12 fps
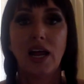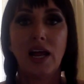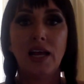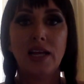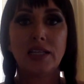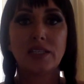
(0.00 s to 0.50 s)

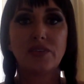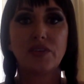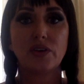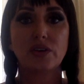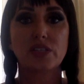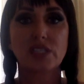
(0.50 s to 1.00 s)
And if
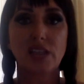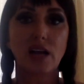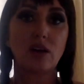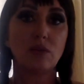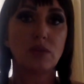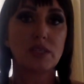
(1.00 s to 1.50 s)
you're
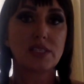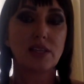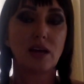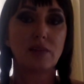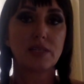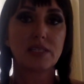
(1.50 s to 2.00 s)
stuck on what
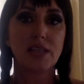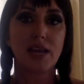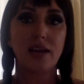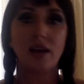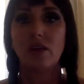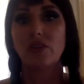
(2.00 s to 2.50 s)
psalm to say,